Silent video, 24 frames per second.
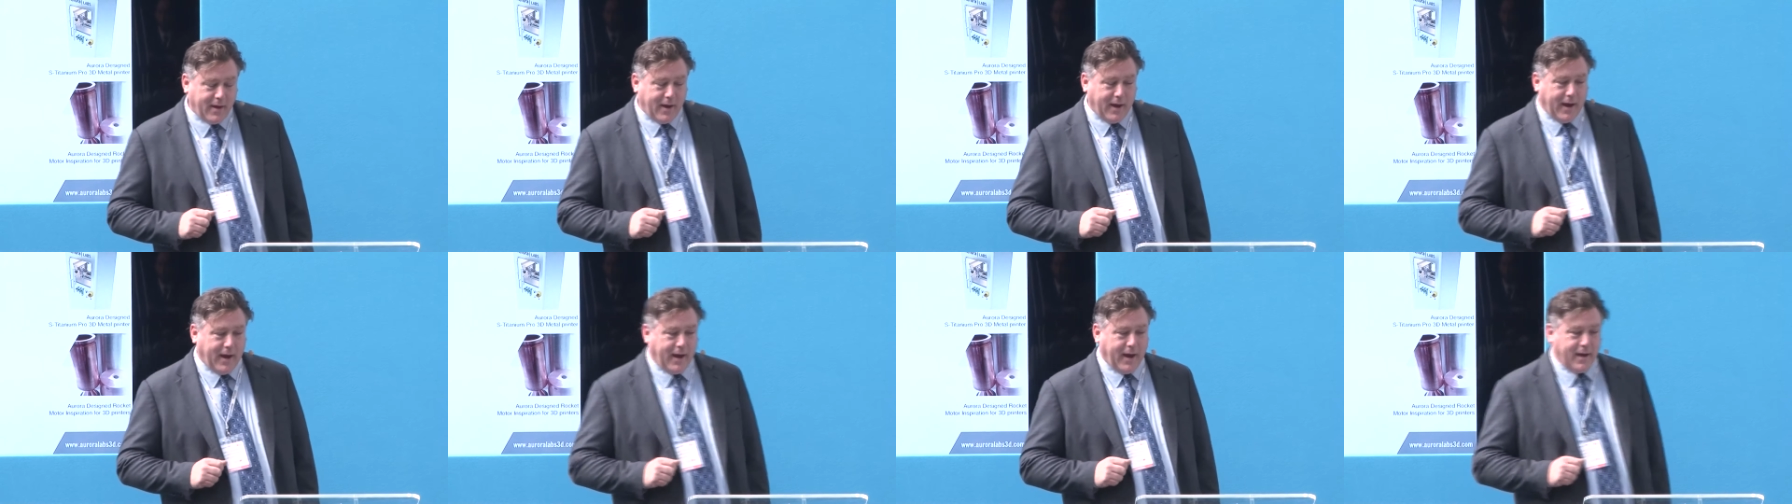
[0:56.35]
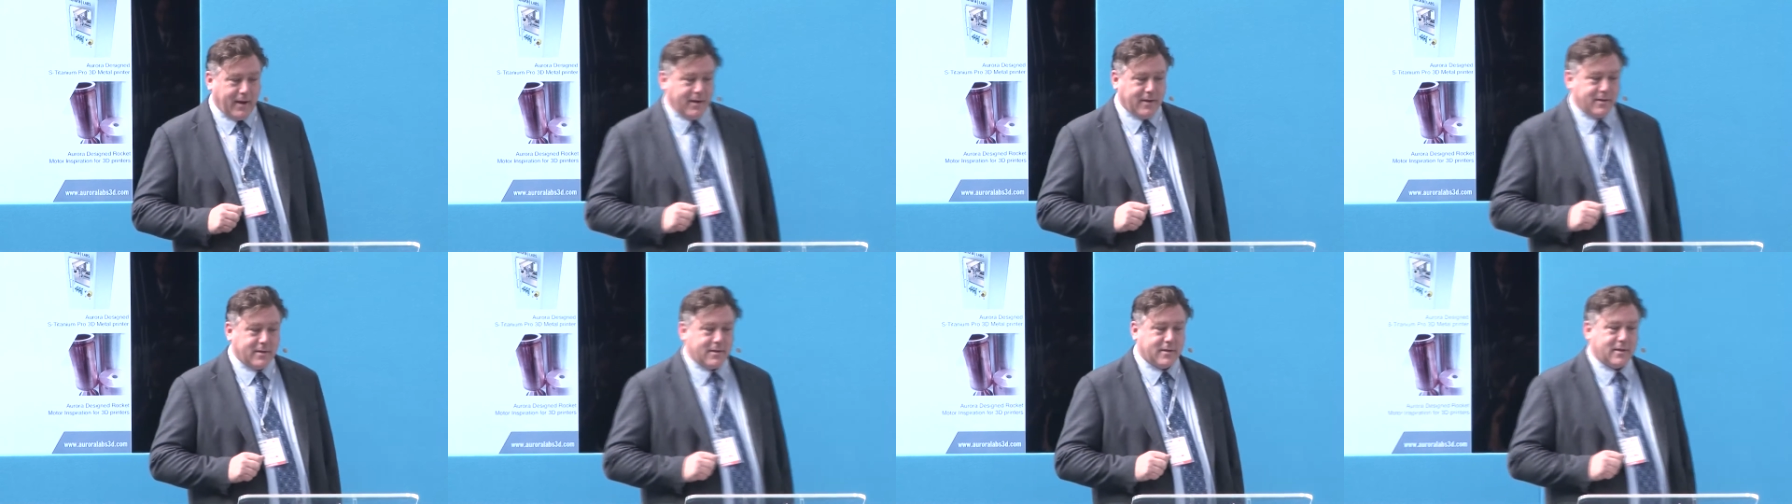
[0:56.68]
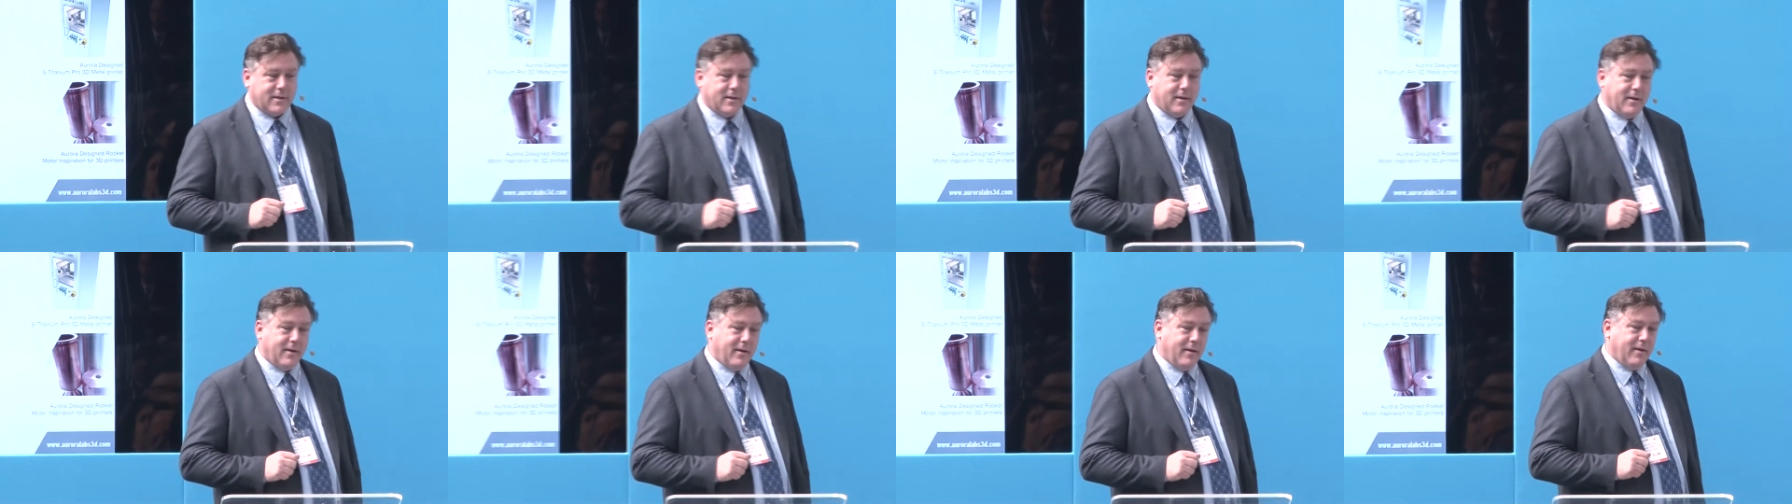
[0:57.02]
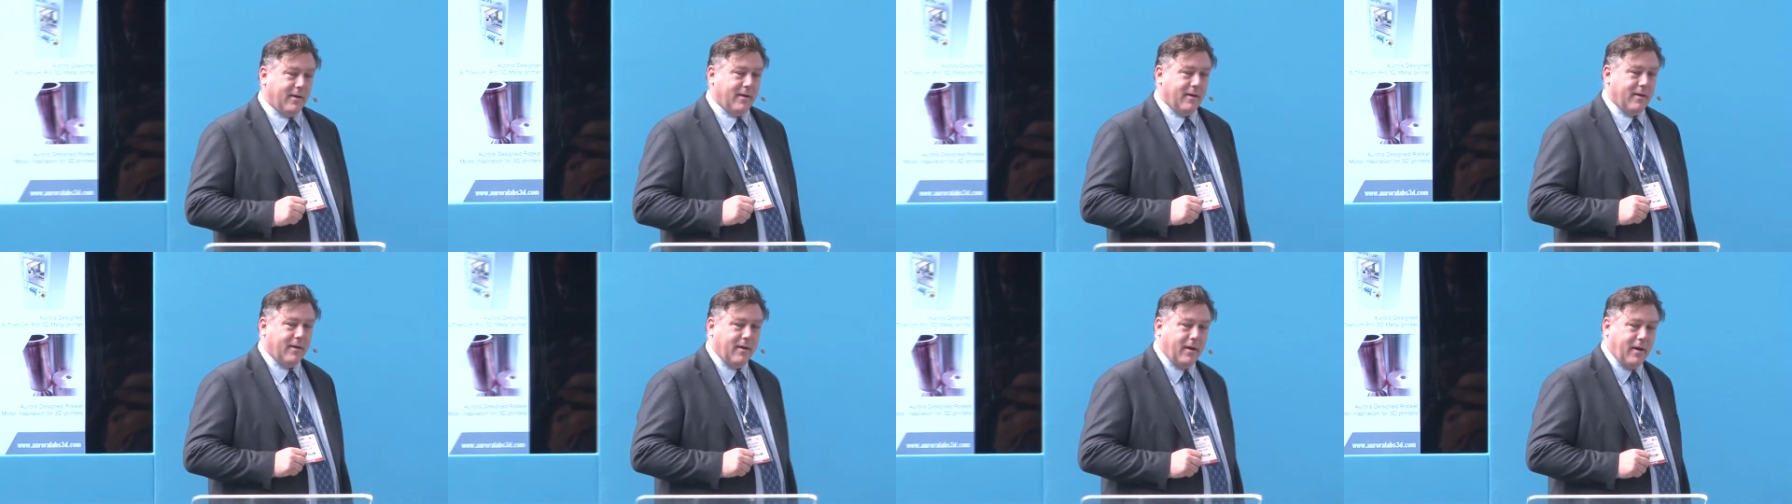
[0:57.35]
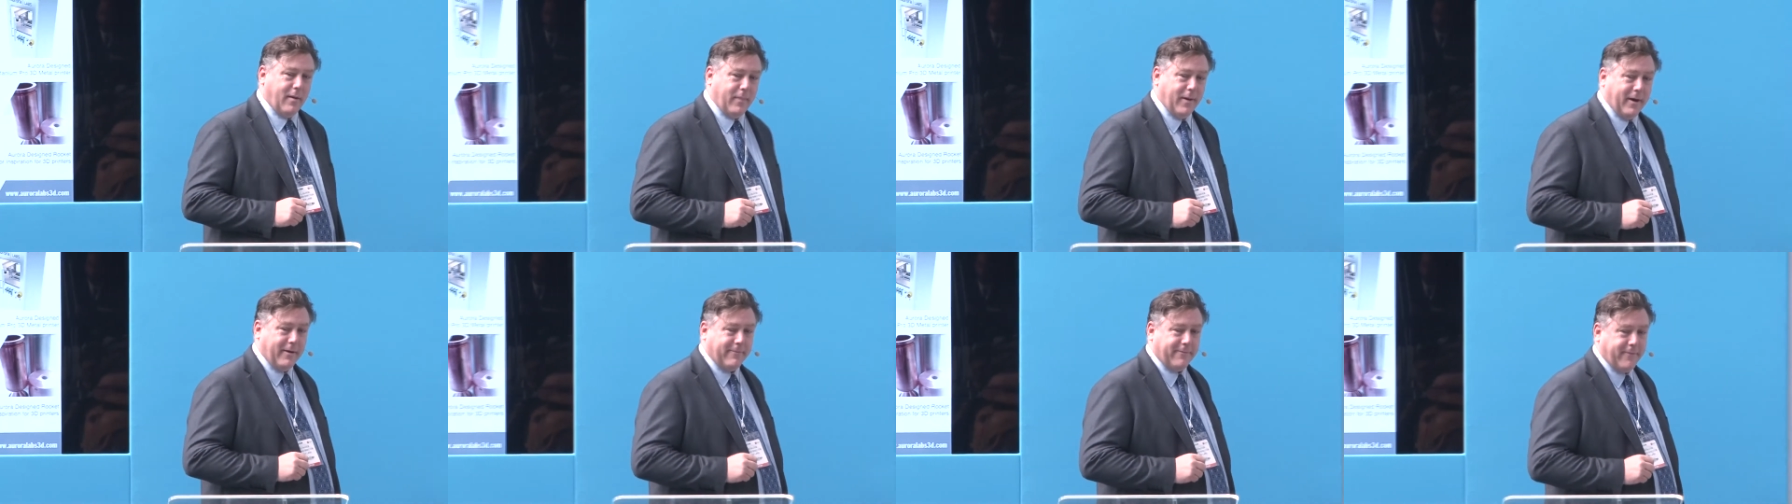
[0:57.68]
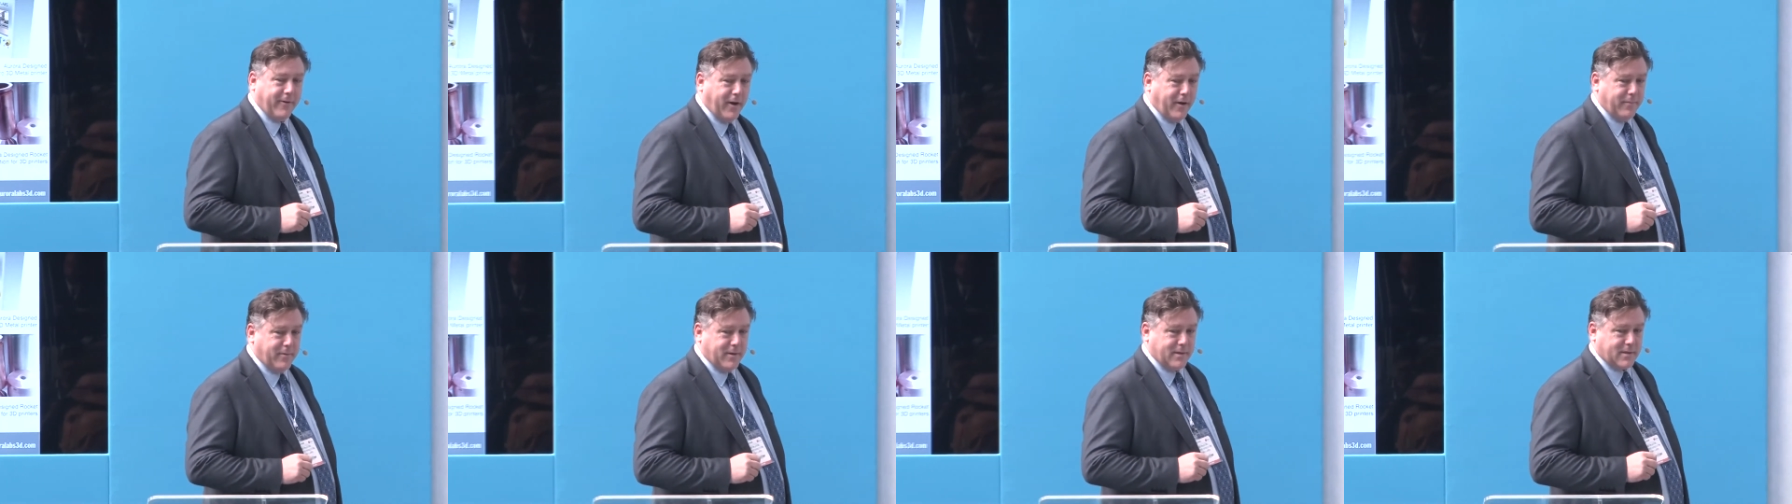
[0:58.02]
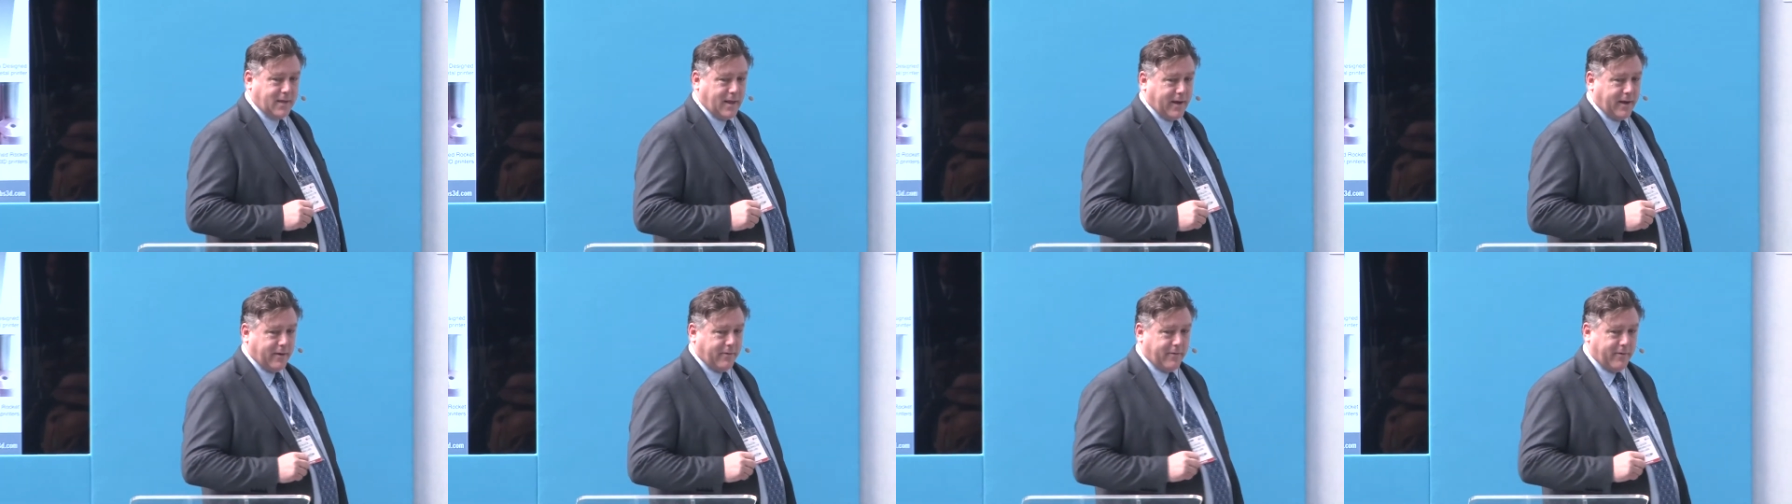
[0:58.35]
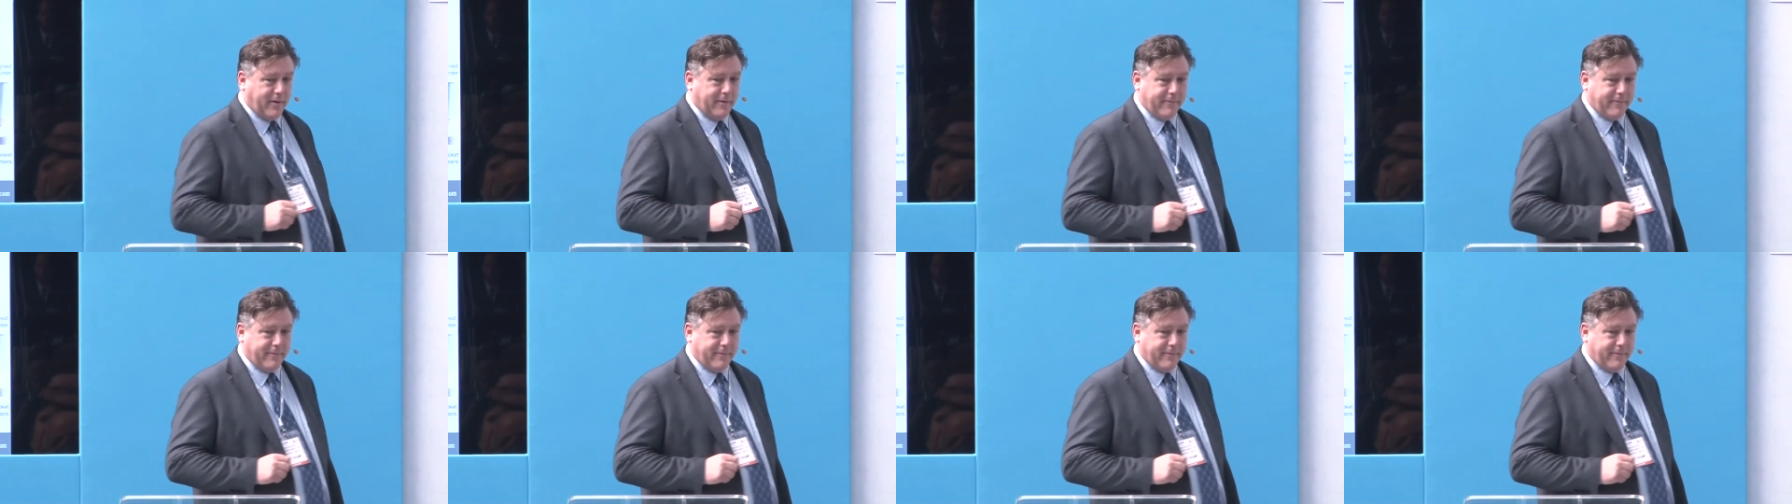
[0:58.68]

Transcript: And about five minutes later,